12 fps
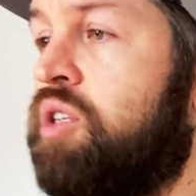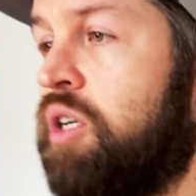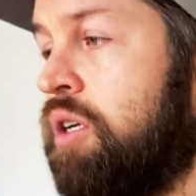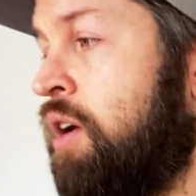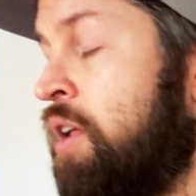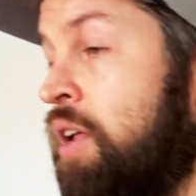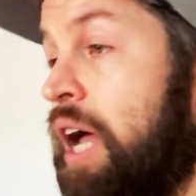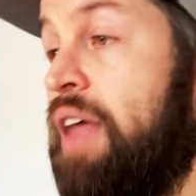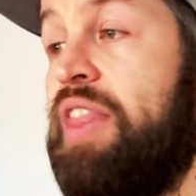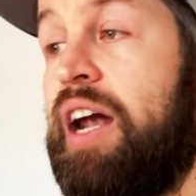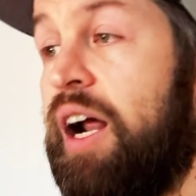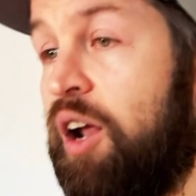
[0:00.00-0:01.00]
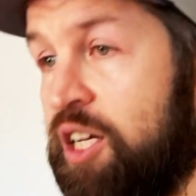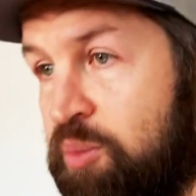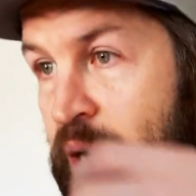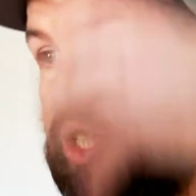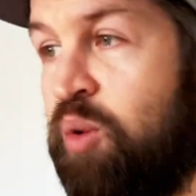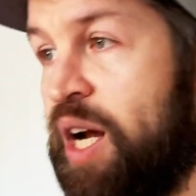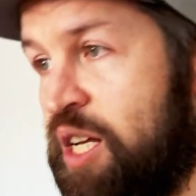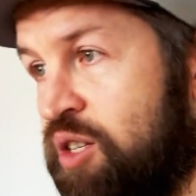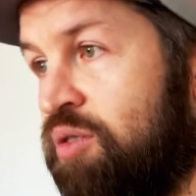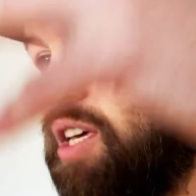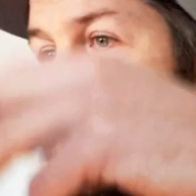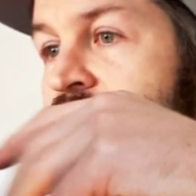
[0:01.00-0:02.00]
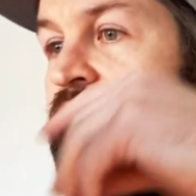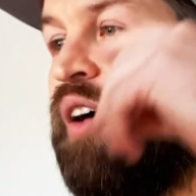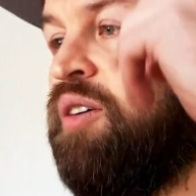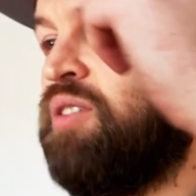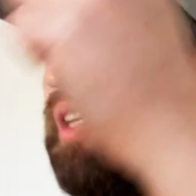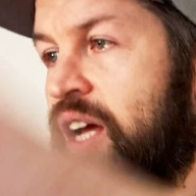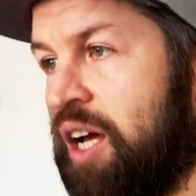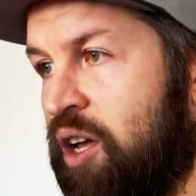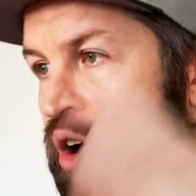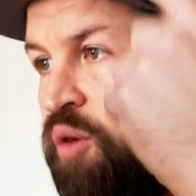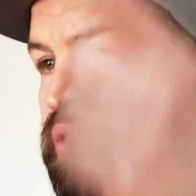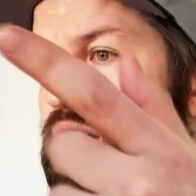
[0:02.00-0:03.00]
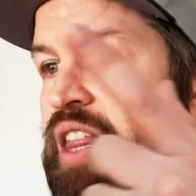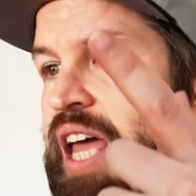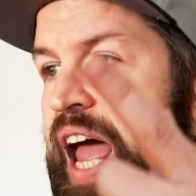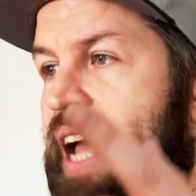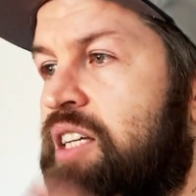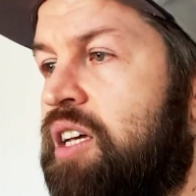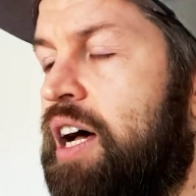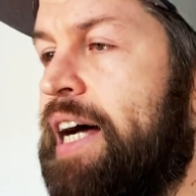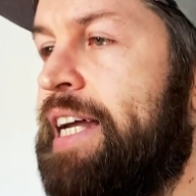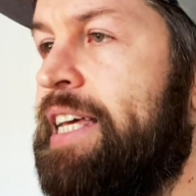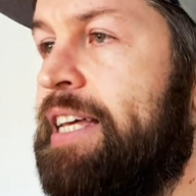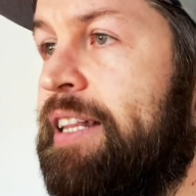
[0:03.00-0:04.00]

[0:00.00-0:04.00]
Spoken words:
And then I lost my 22 kilos and I got rid of the anxiety.